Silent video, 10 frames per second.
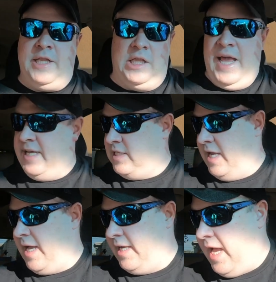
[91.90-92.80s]
And the last
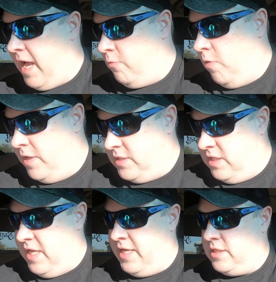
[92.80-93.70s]
thing I got
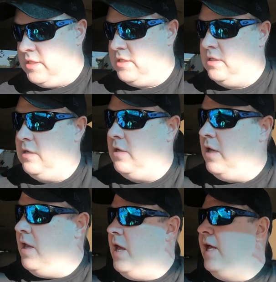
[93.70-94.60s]
was this.
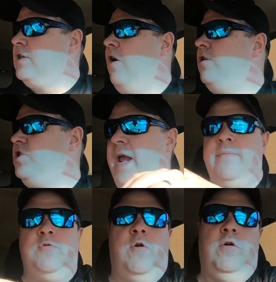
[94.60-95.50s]
It's called
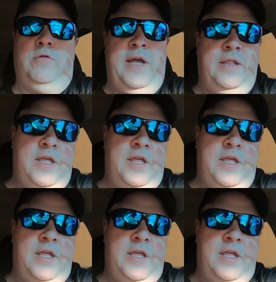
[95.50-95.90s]
Jam's World. Now